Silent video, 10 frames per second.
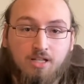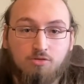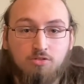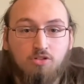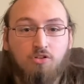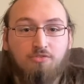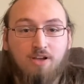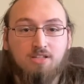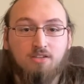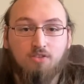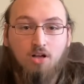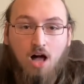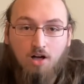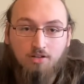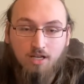So it's a little festive, a little
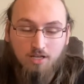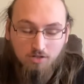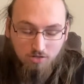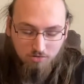holiday-ish.